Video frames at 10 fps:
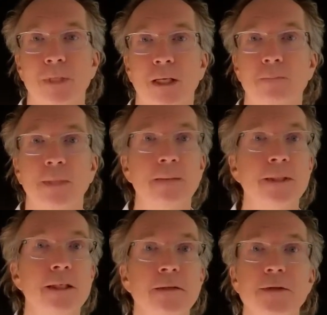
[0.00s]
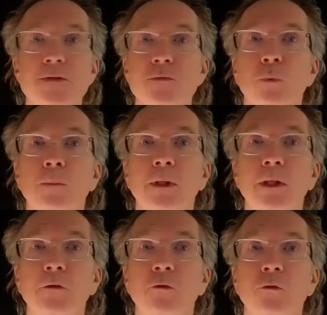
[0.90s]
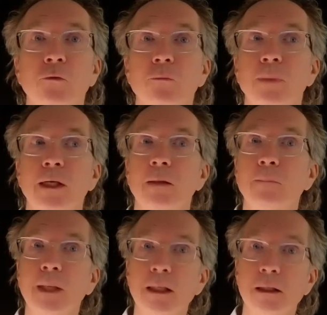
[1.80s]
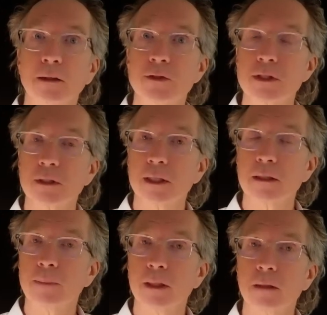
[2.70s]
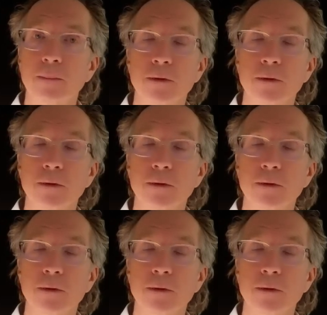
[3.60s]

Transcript: Maybe this woman has been in a meeting and she's late to pick up